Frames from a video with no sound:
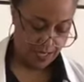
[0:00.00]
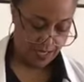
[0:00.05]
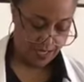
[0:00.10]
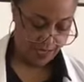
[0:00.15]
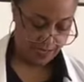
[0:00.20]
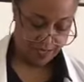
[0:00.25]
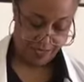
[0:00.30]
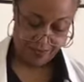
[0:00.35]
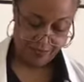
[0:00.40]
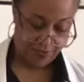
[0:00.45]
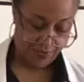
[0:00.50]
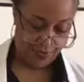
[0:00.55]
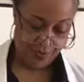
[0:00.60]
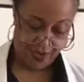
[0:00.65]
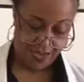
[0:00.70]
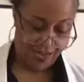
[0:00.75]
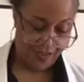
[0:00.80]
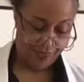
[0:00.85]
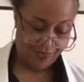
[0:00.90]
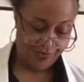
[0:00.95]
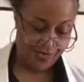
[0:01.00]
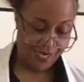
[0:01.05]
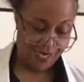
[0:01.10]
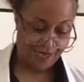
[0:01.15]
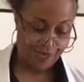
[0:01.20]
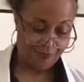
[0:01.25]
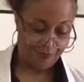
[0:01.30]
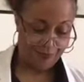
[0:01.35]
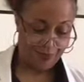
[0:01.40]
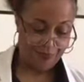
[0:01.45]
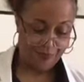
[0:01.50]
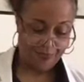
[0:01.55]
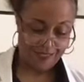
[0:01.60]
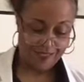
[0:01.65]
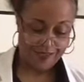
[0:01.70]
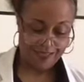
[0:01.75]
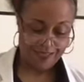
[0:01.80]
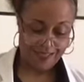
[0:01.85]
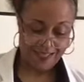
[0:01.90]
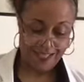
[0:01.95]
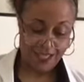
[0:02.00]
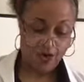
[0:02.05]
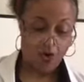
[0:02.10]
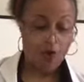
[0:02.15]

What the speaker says: I don't know, I have a lot of repeats, I think.